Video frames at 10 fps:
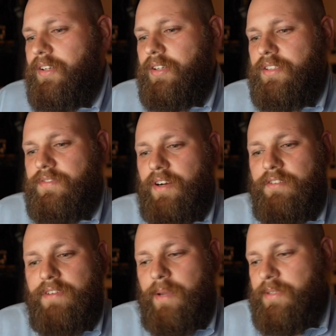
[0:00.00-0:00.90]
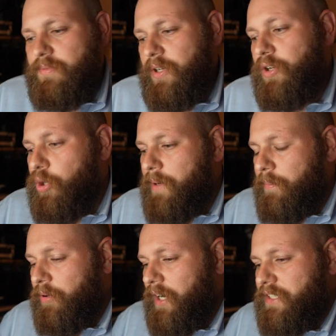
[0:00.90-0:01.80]
is very famous, won a Nobel
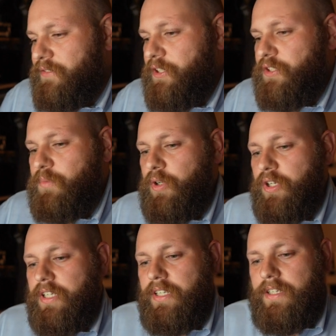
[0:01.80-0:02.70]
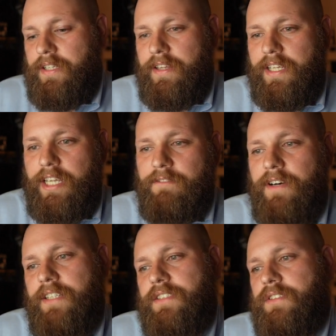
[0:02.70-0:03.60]
Prize for his work in Thinking
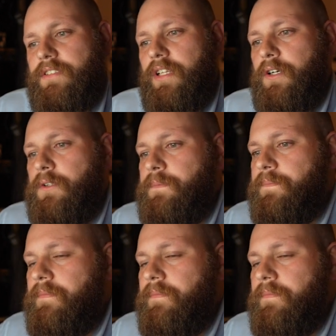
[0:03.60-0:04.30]
Fast and Slow.